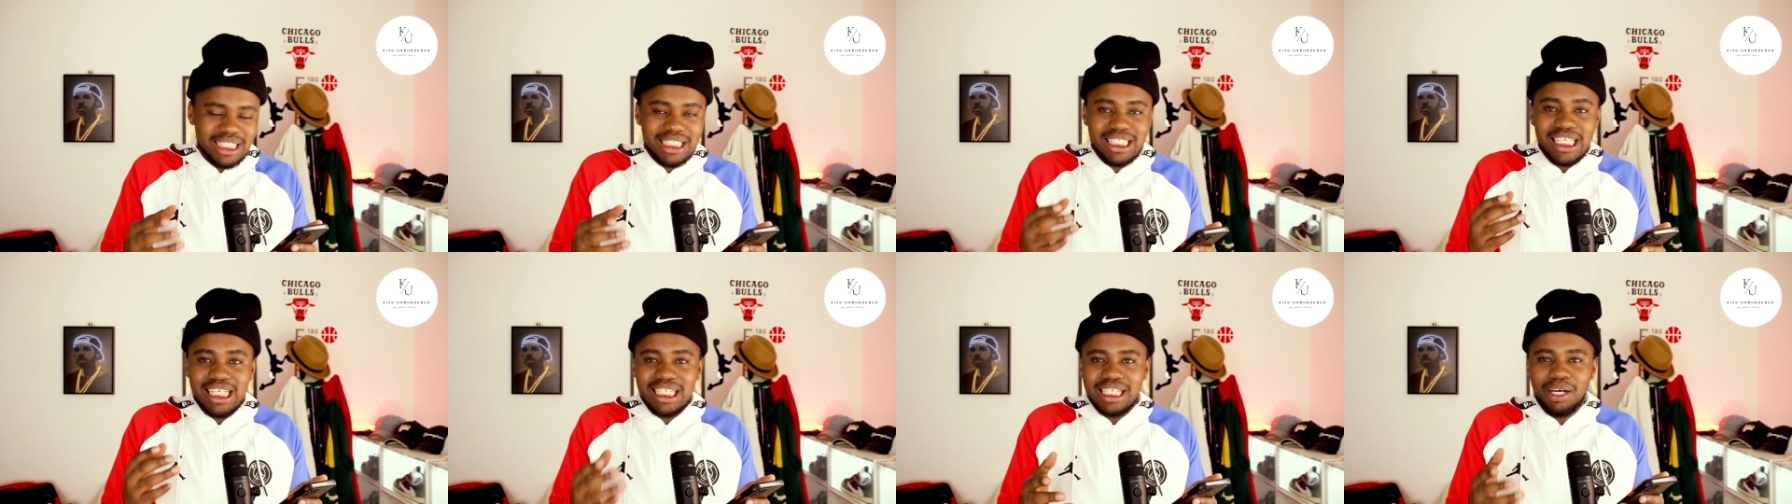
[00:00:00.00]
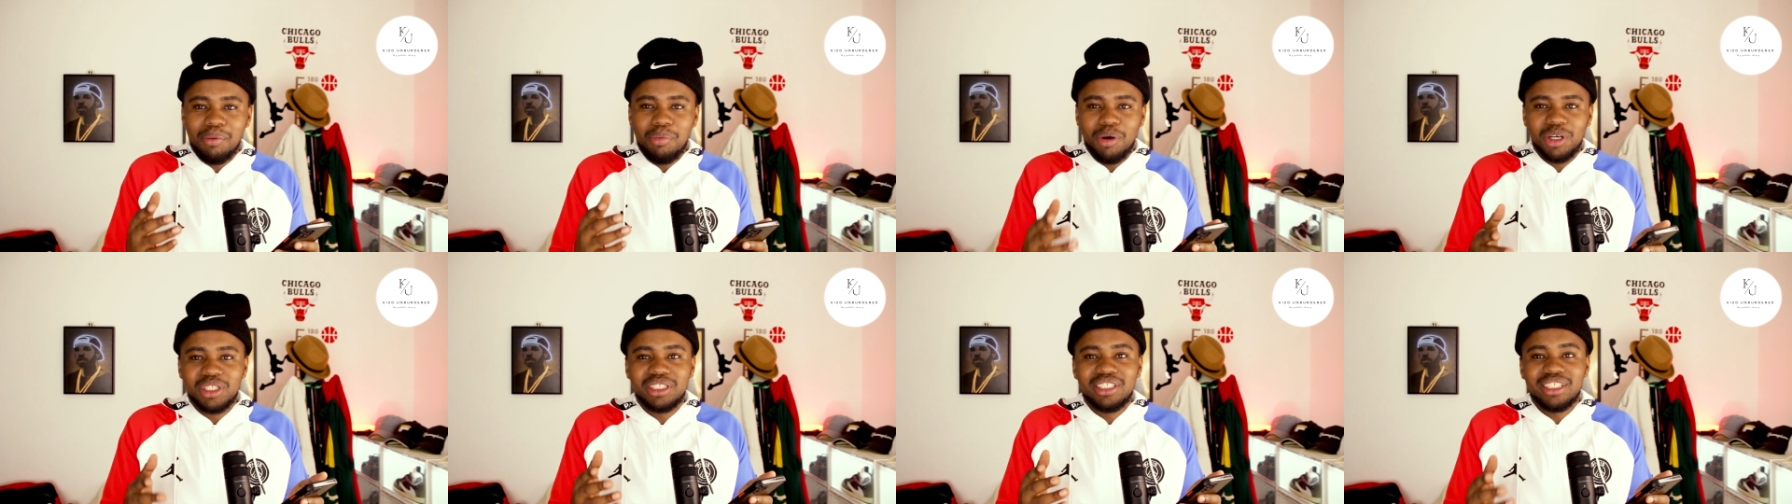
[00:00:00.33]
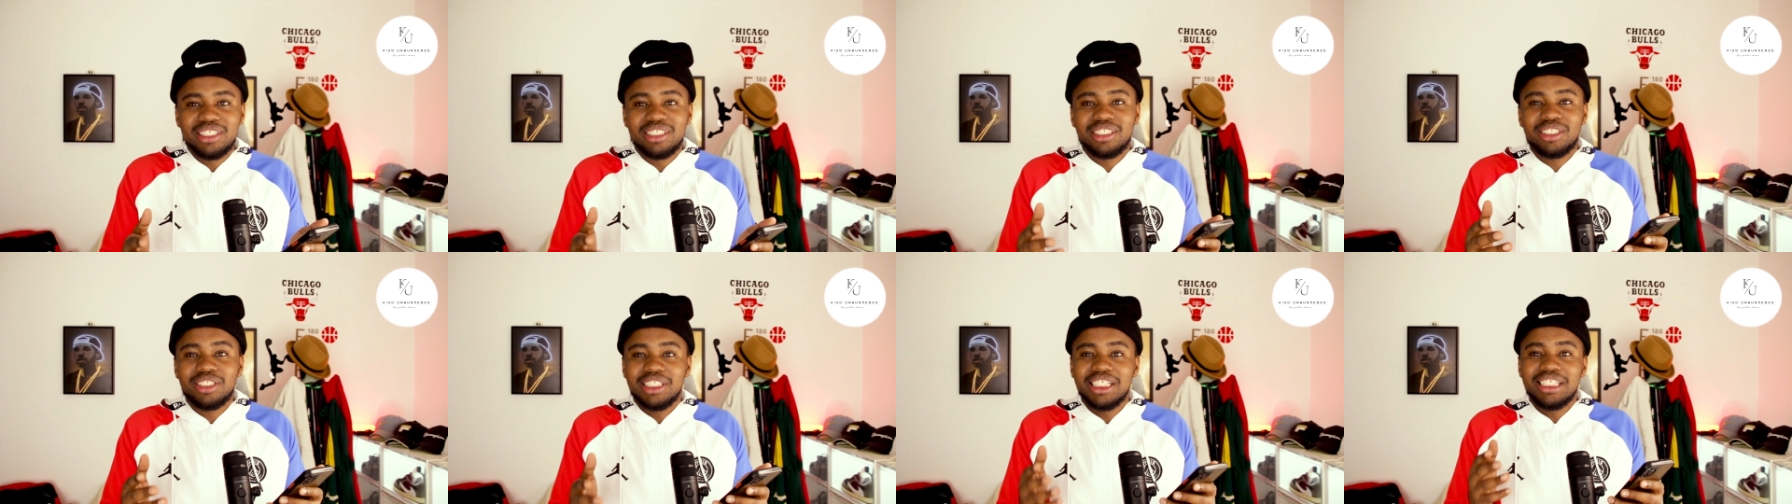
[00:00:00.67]
think about
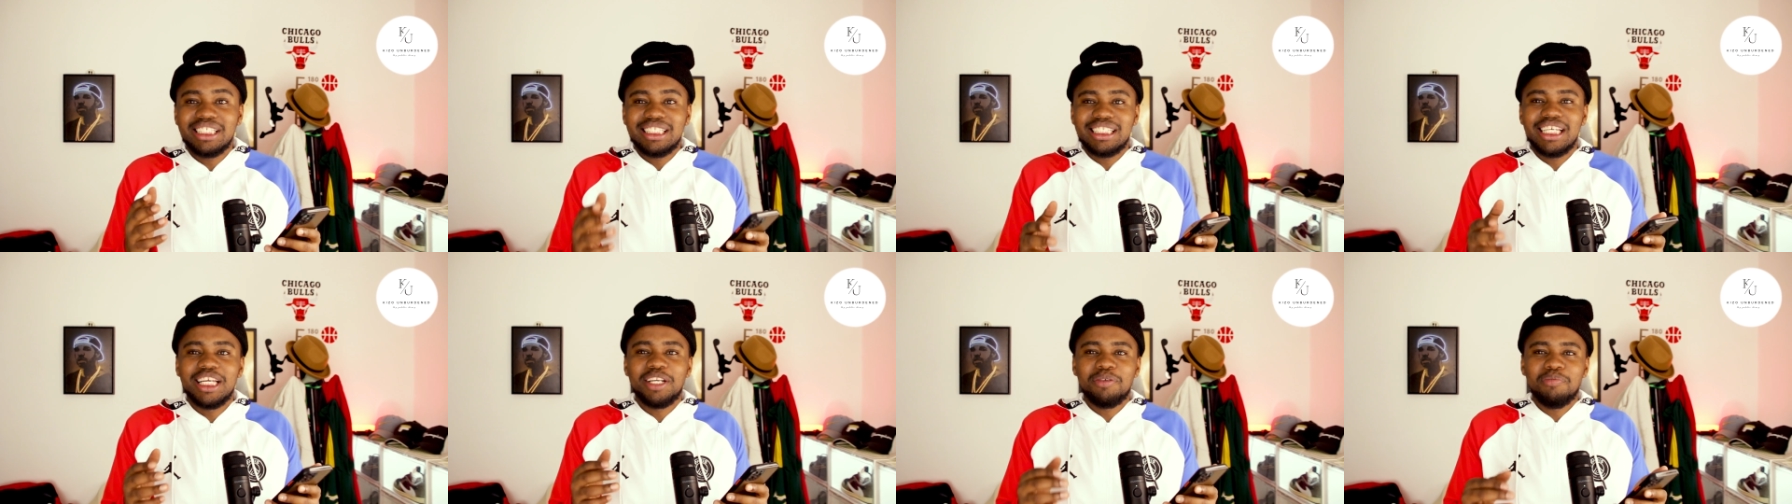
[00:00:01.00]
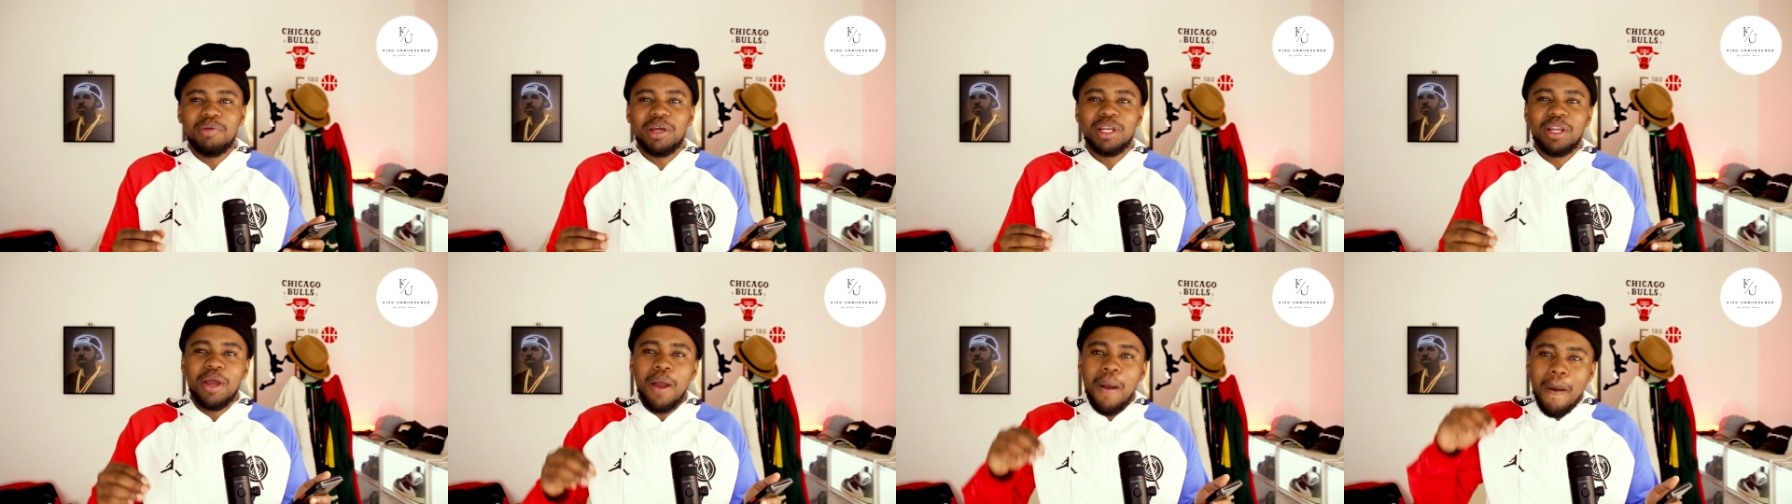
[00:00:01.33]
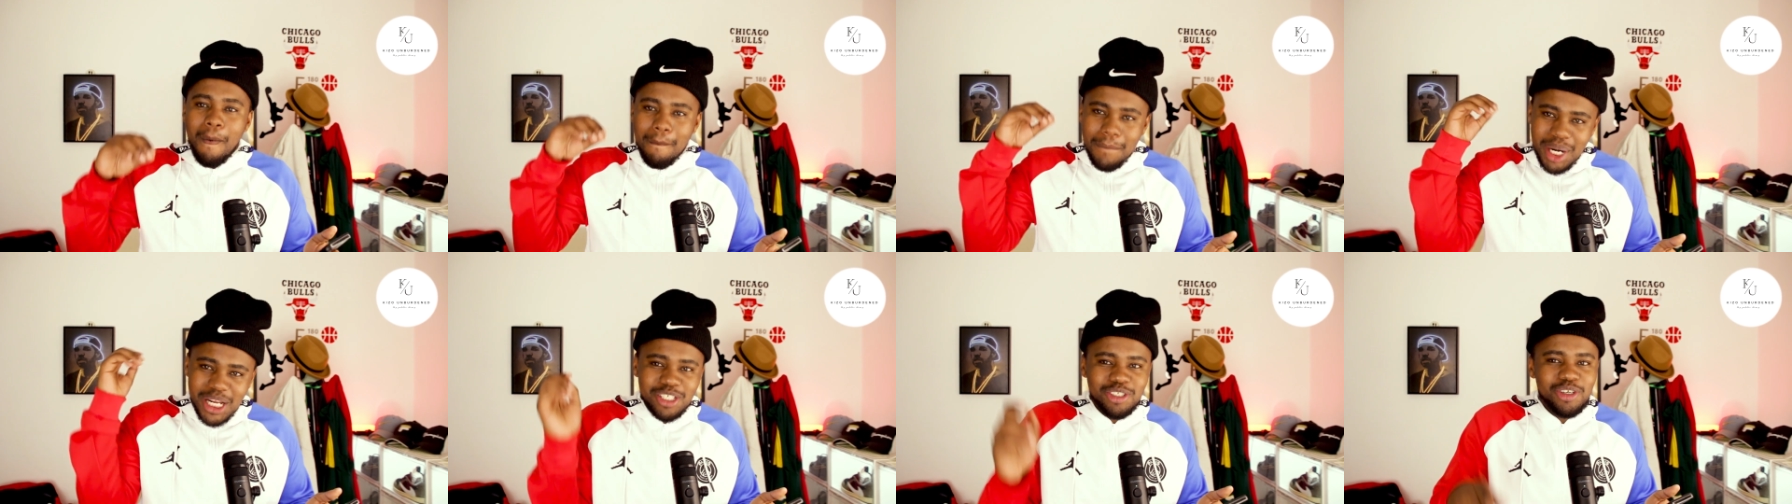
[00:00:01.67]
this statement?
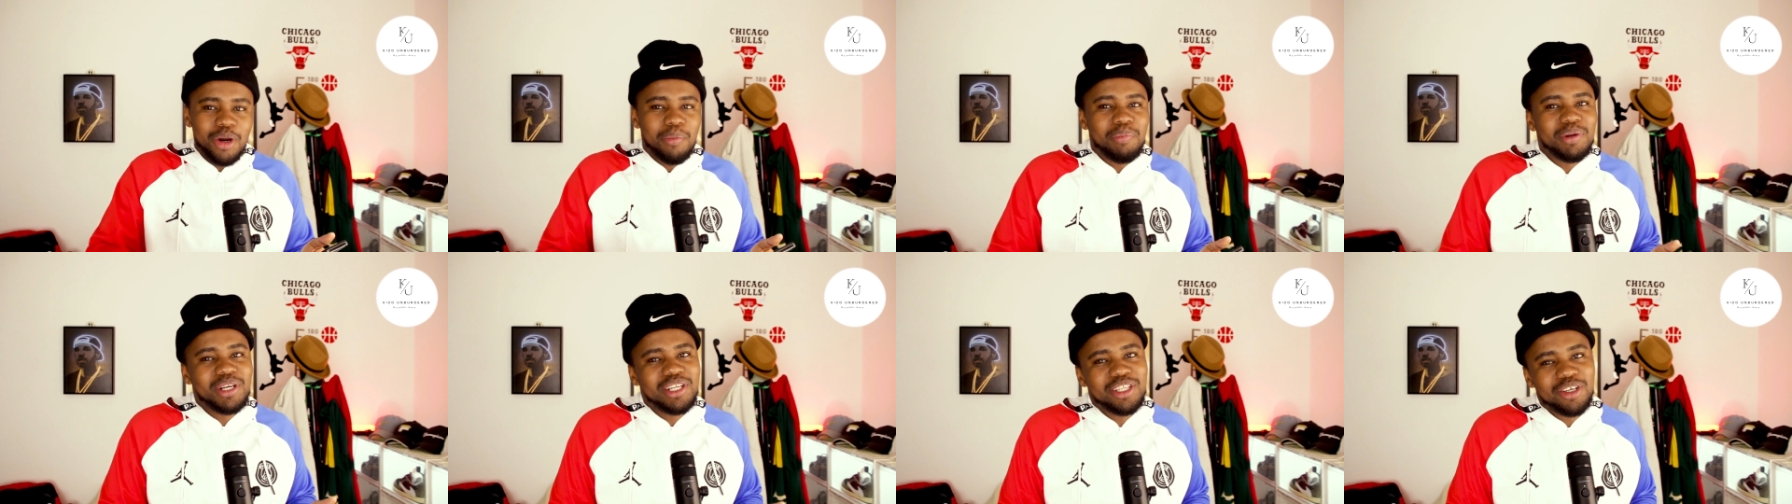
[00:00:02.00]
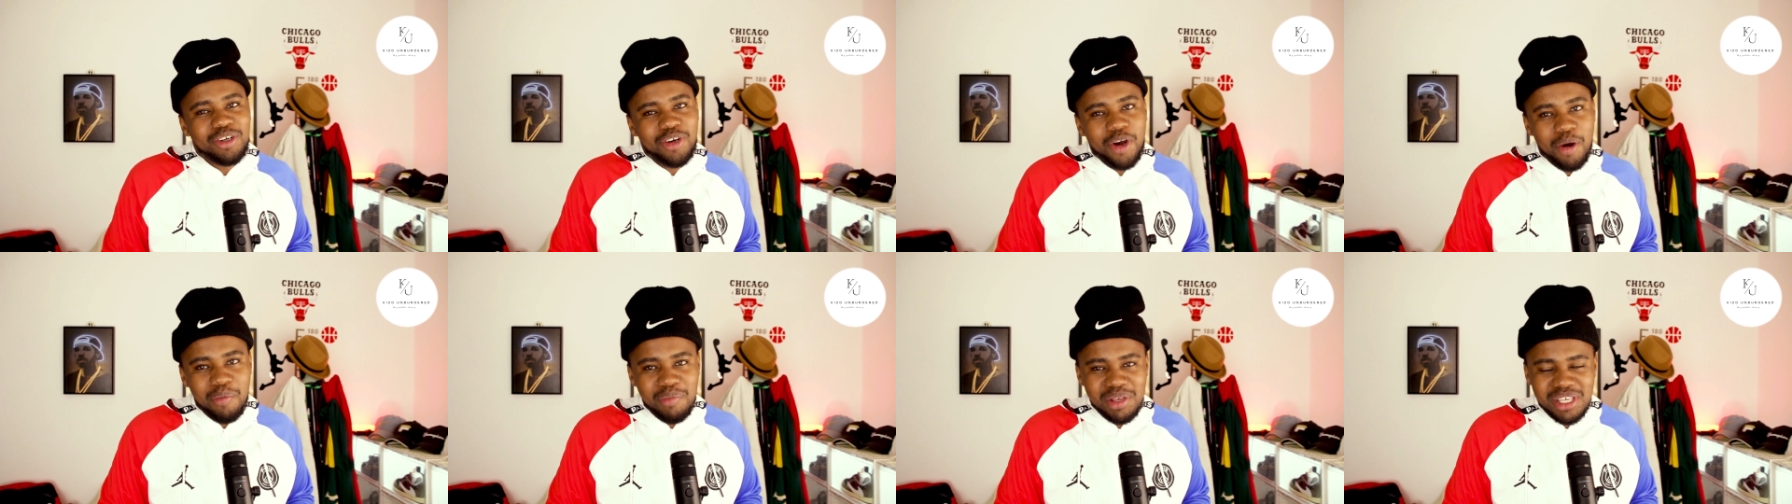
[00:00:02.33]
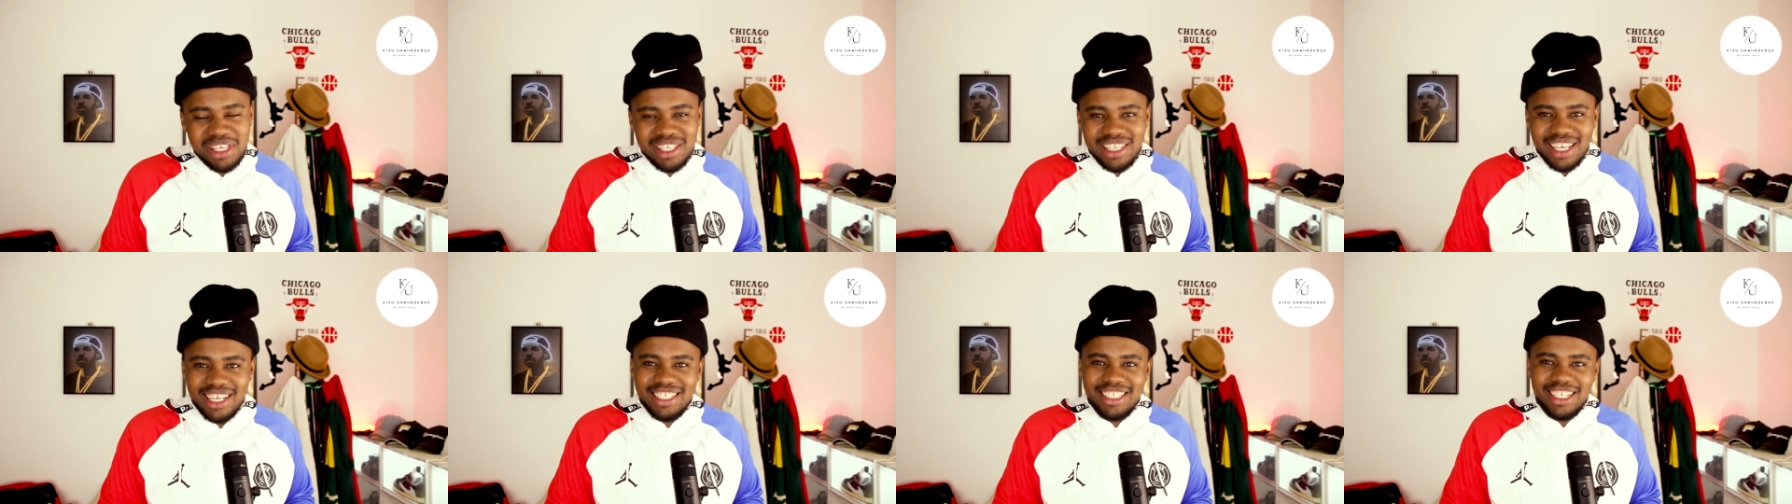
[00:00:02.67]
Please drop it in the
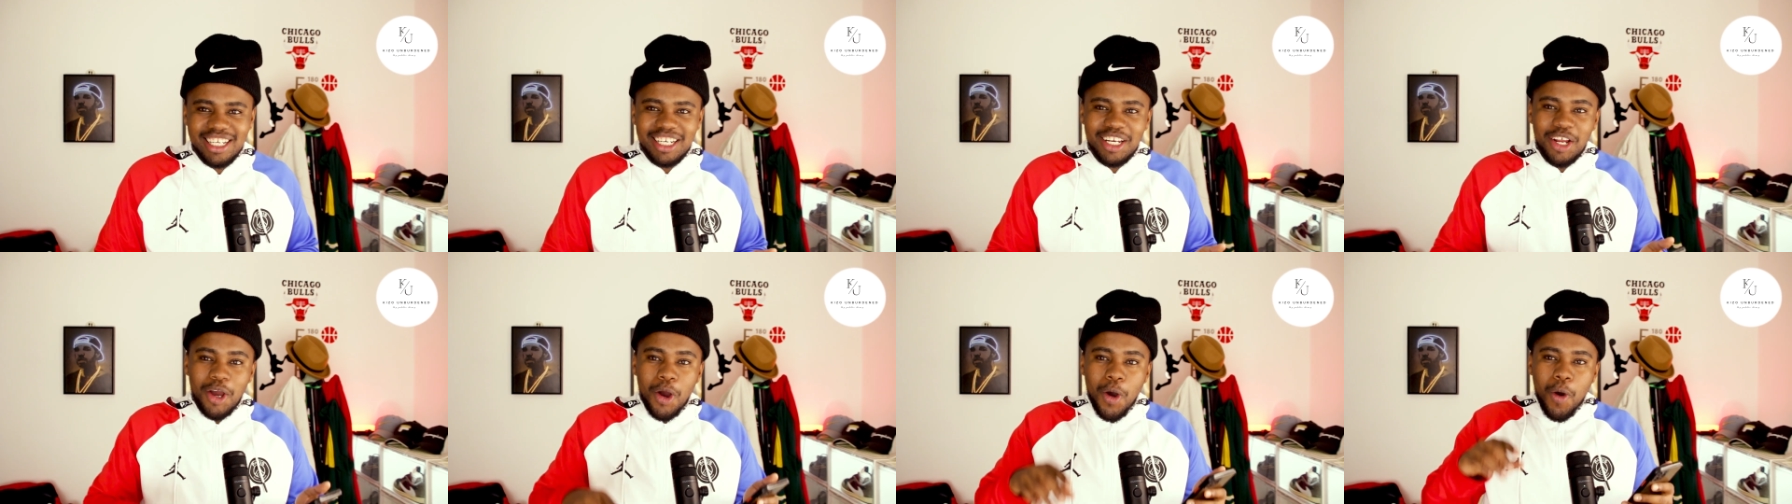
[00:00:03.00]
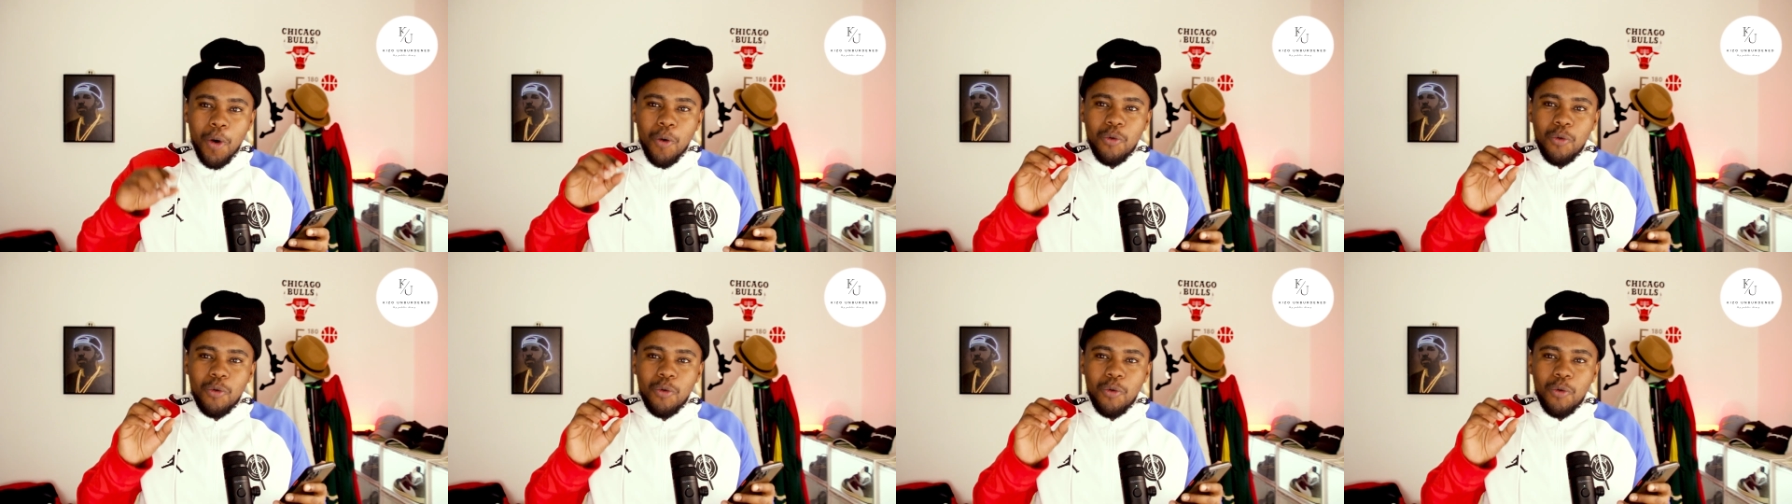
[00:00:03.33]
comment section.